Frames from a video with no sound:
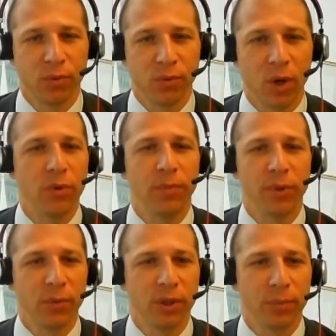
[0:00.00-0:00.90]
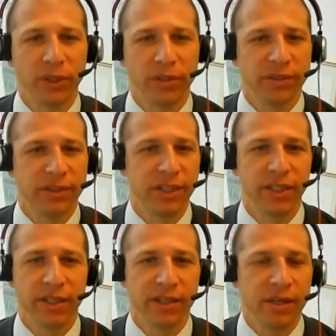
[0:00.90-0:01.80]
what would it be? Would it be
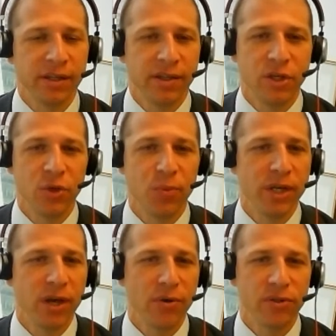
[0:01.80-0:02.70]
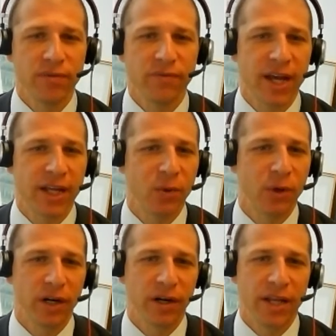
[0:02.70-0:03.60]
seeing the UBOs of
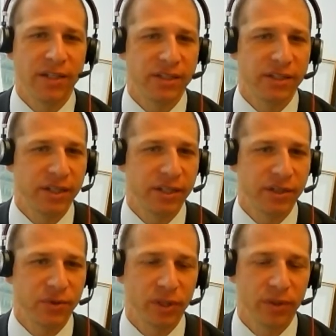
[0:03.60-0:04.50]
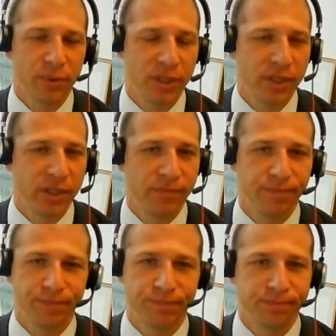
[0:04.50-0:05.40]
Delaware entities? Would it be
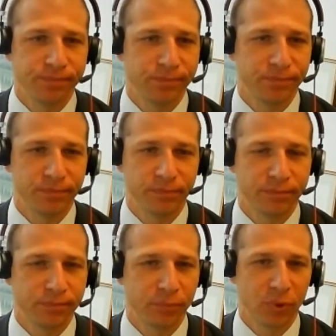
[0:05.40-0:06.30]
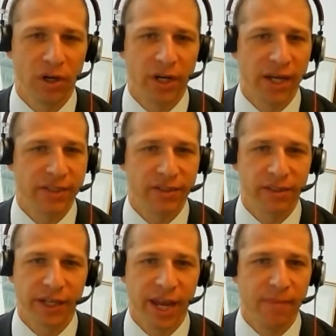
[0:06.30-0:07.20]
broad access to
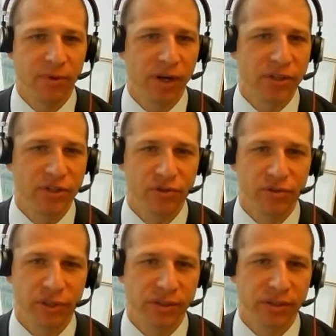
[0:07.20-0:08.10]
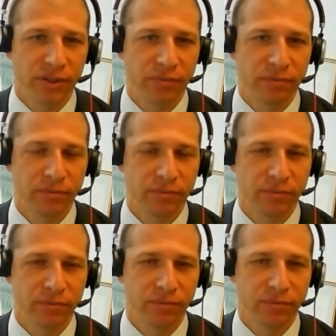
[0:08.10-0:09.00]
the Cayman registries?
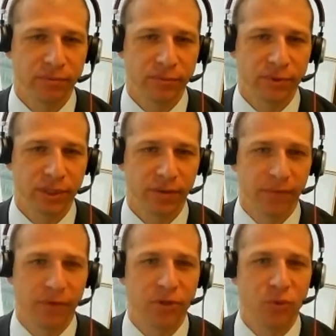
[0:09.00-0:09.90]
If there's